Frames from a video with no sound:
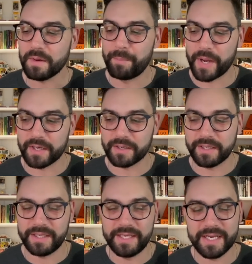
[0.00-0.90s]
But
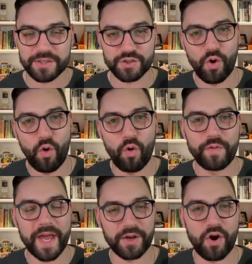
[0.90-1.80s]
he has to hold
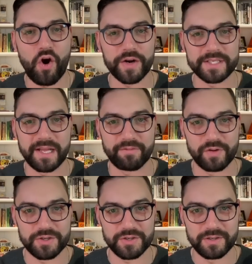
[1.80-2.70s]
that card as
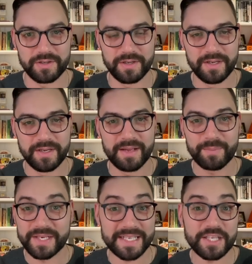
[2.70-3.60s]
leverage
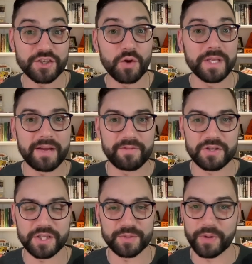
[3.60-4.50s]
because that's his only leverage
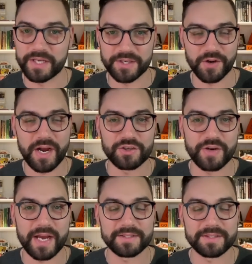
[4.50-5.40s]
at this point. He's under
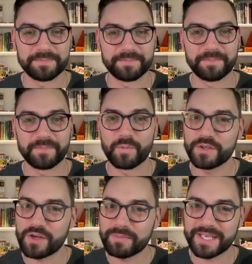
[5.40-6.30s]
contract. We're going
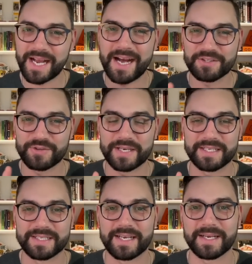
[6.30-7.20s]
to talk about the contract
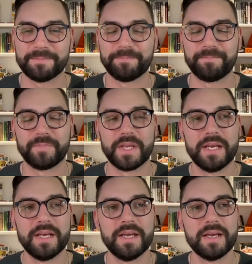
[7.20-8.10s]
in a second.
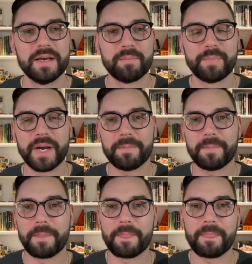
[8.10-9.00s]
But
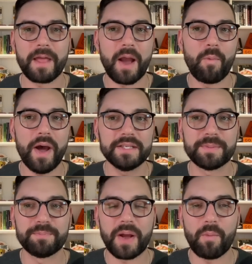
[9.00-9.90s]
I
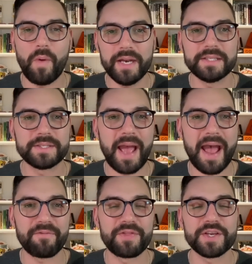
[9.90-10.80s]
wanted to
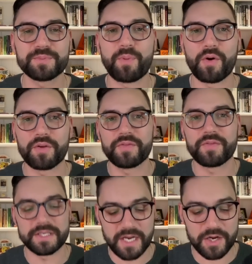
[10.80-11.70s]
have this part of the
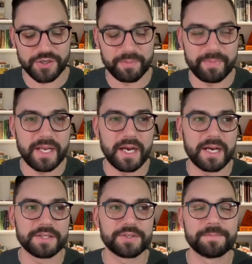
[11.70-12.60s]
discussion
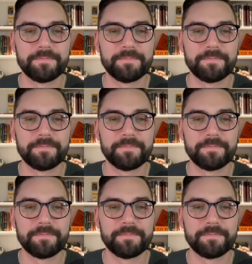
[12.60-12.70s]
because